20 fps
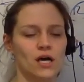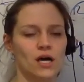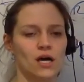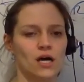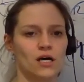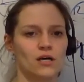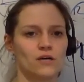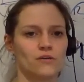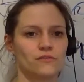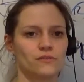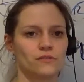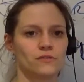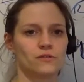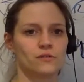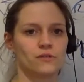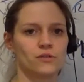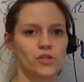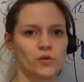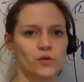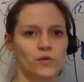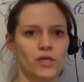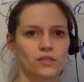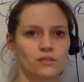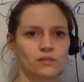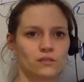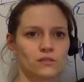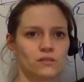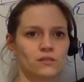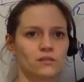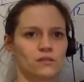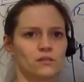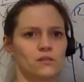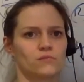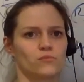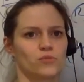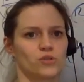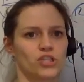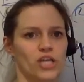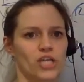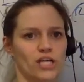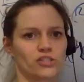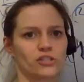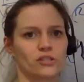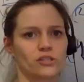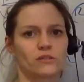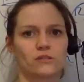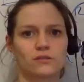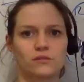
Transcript: of unit projection